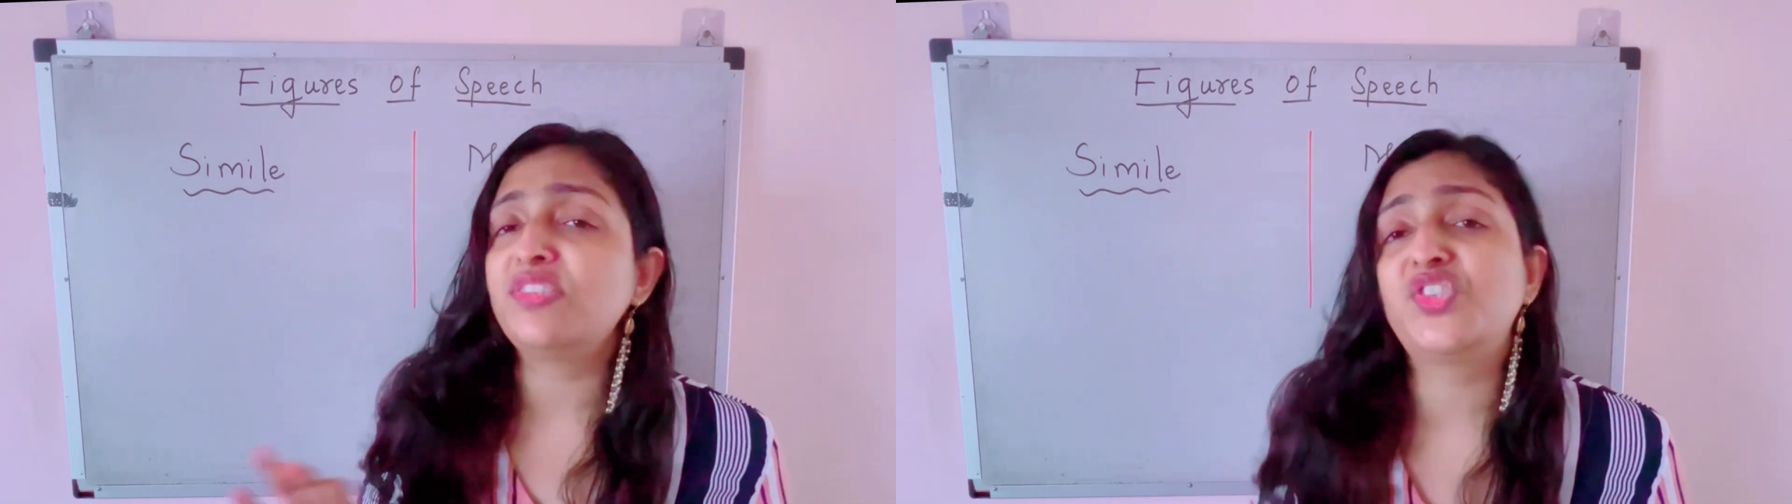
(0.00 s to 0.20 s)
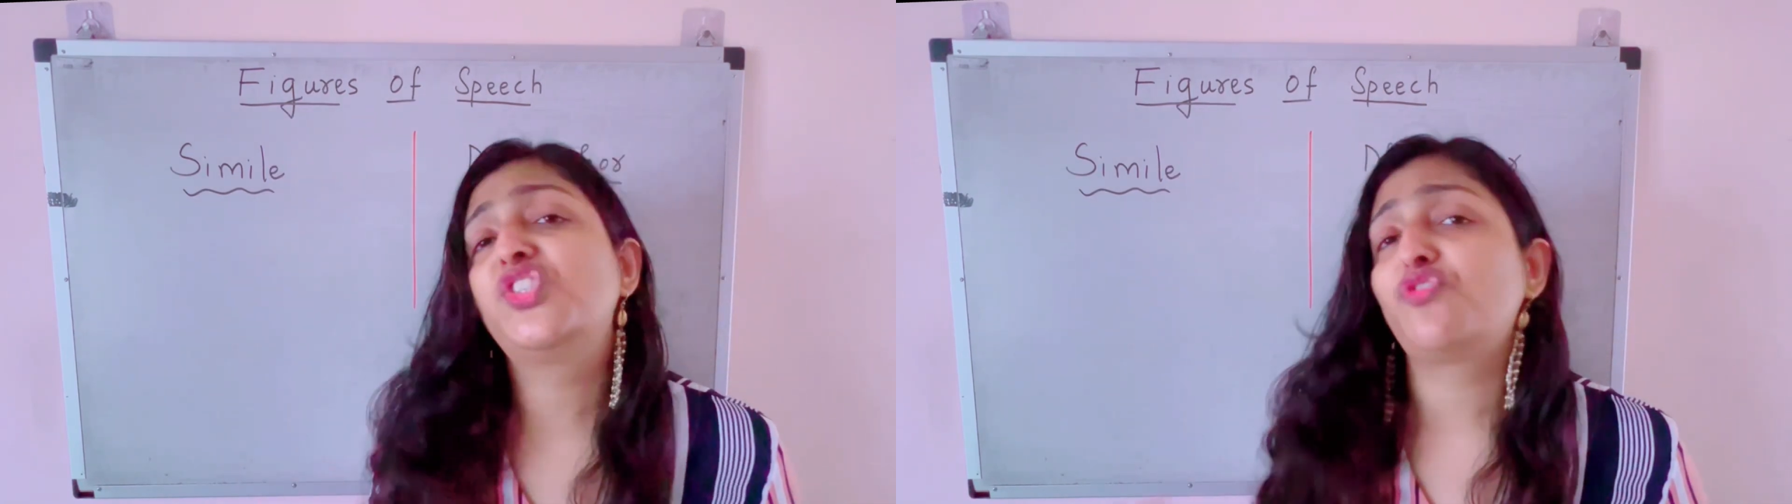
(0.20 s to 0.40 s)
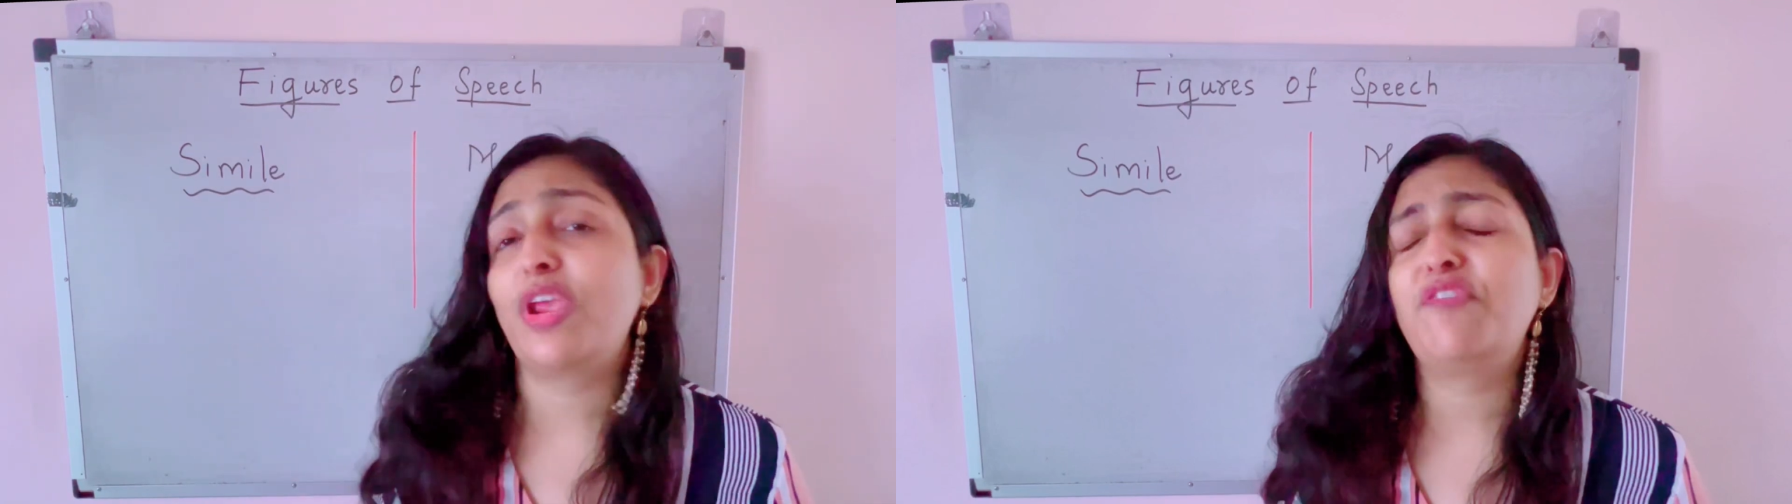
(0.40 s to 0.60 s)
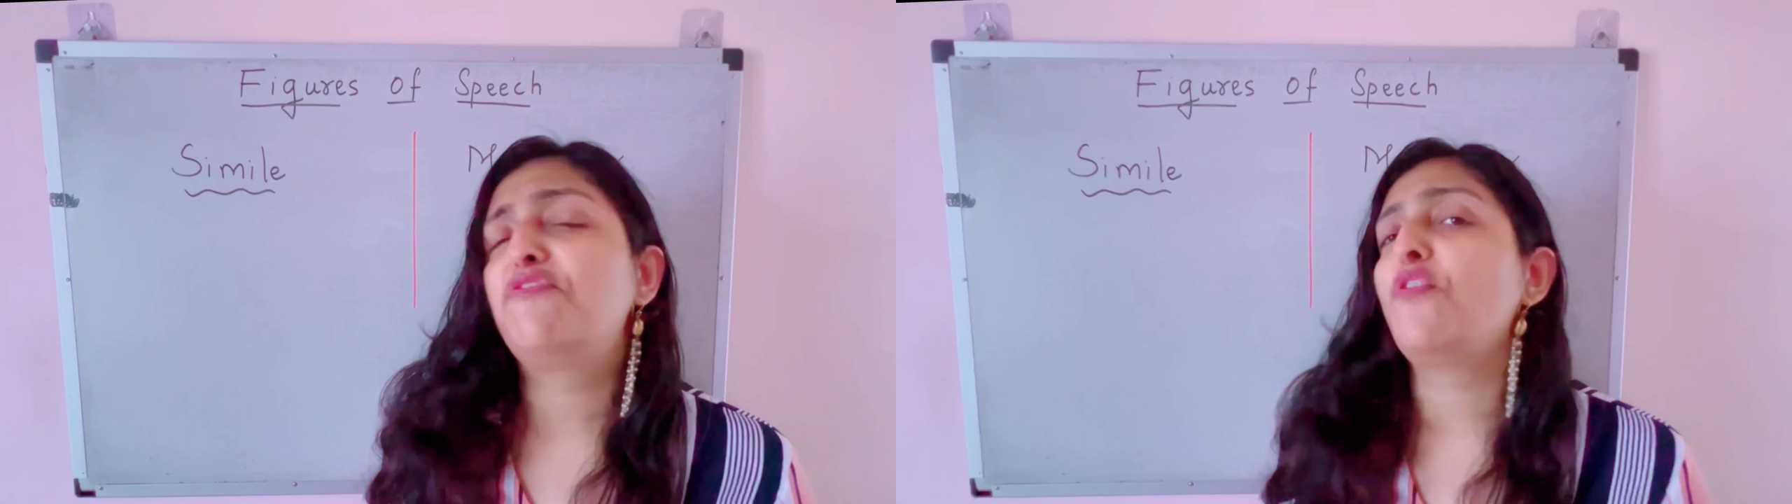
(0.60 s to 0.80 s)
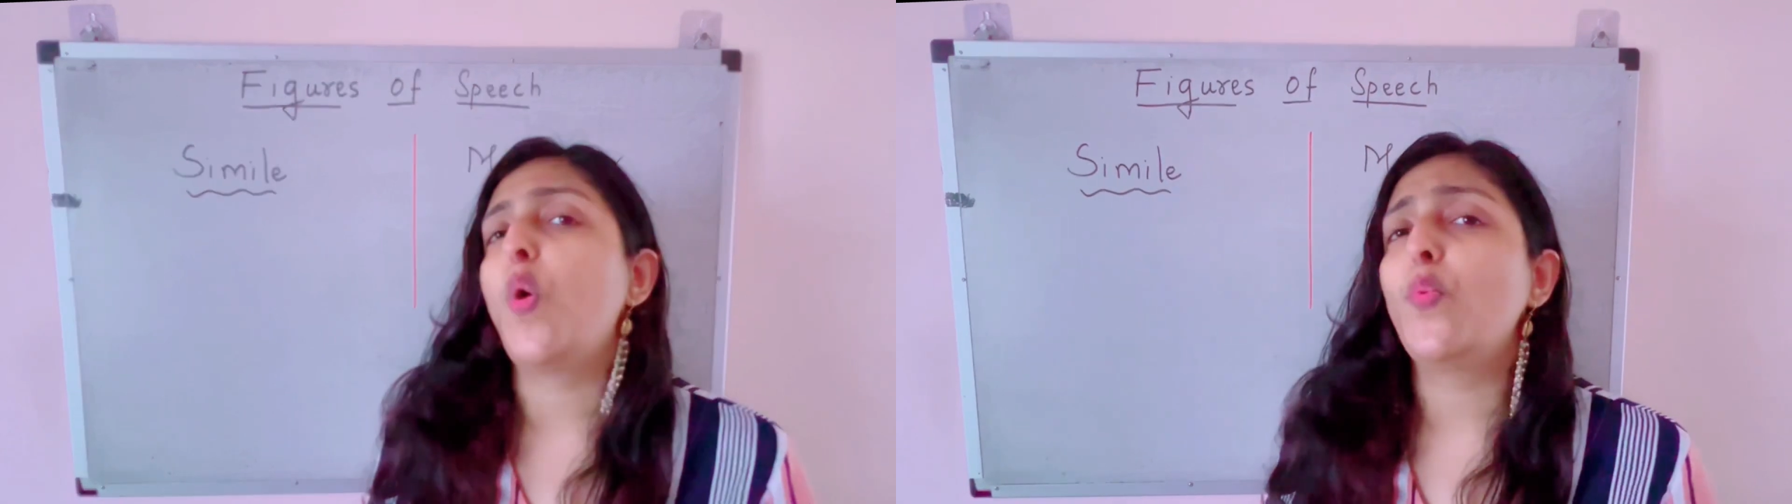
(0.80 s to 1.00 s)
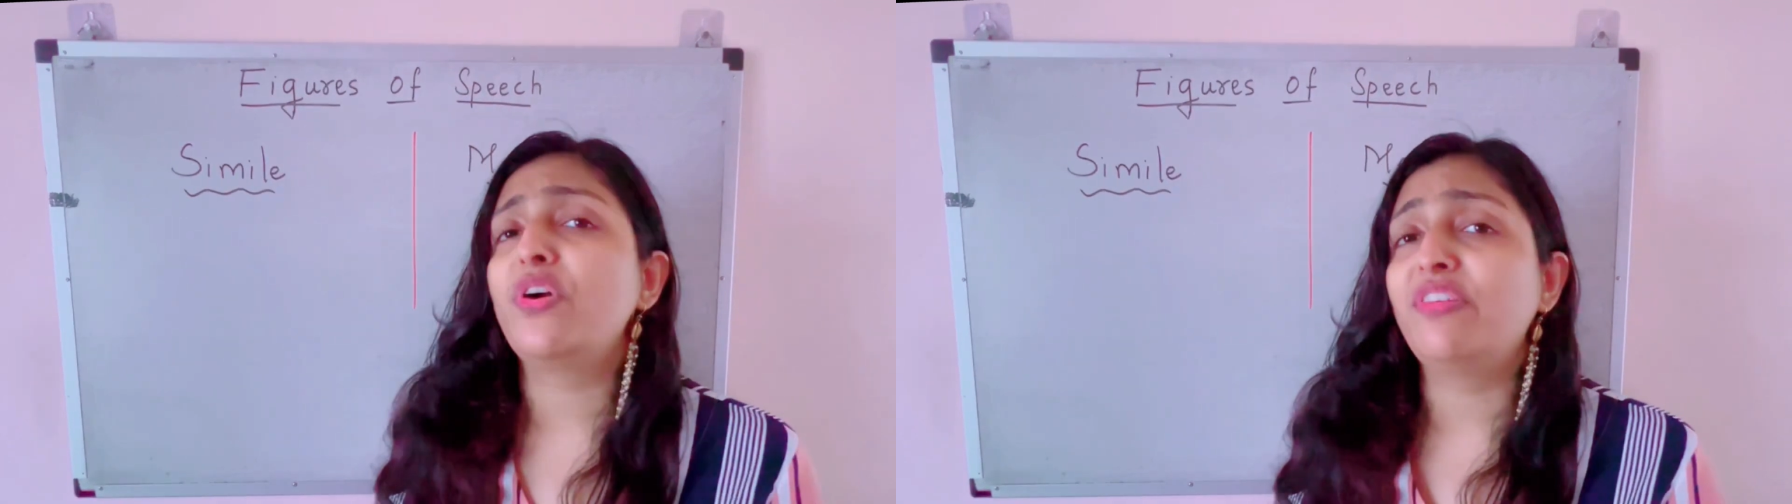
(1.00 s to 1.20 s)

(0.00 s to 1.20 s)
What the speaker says: straightforward